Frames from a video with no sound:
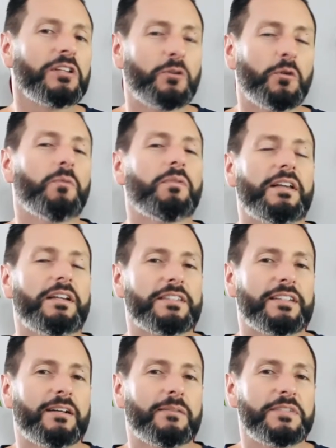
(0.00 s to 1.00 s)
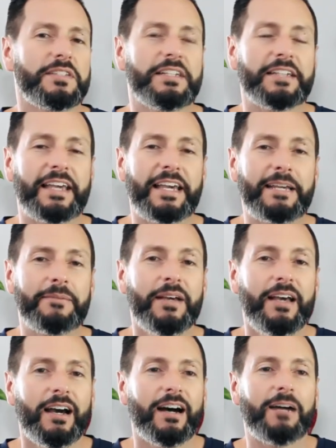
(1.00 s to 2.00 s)
cool place to come see a game.
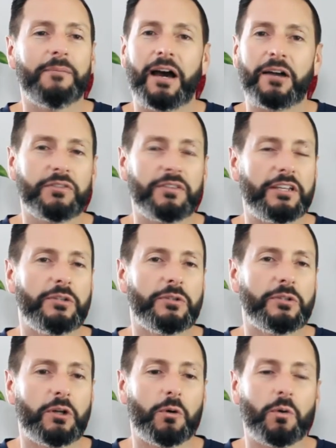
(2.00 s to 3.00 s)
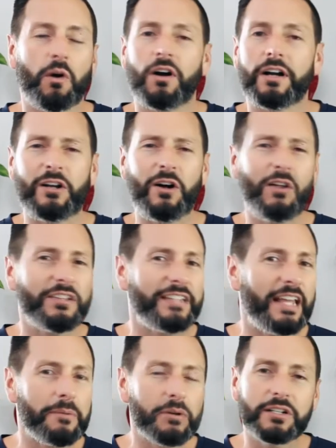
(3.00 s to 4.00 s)
I don't think you can go wrong. And all the
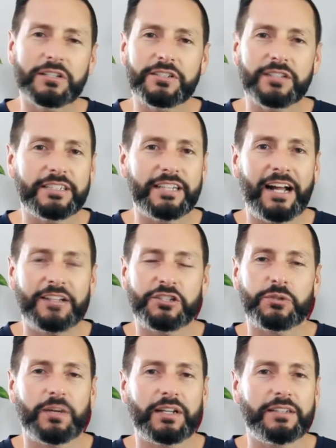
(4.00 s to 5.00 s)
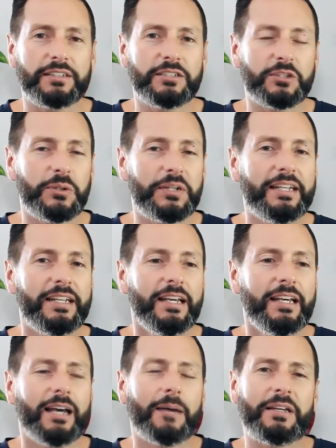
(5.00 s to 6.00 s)
neighborhoods attached directly to it.
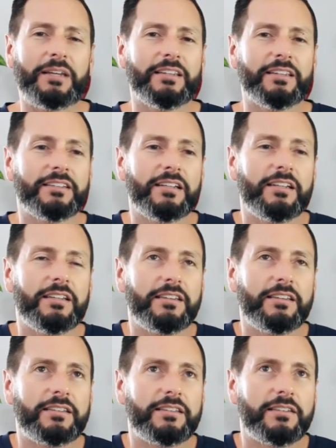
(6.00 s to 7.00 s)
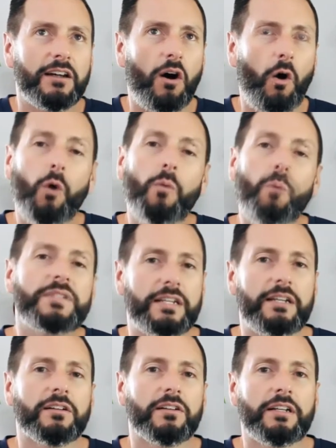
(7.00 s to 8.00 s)
I mean, the homes
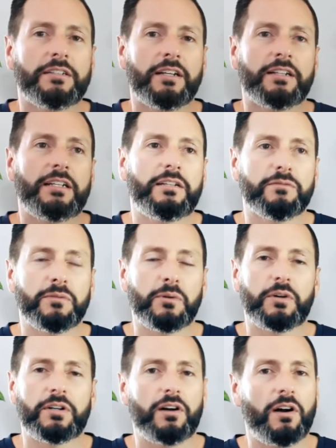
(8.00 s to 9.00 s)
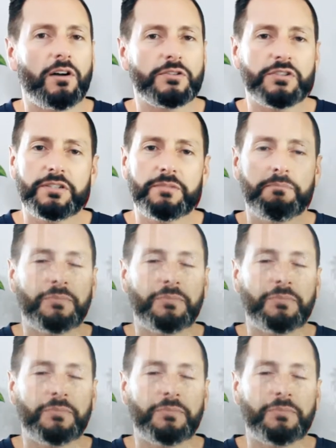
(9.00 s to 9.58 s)
here in Dunedin, Florida are just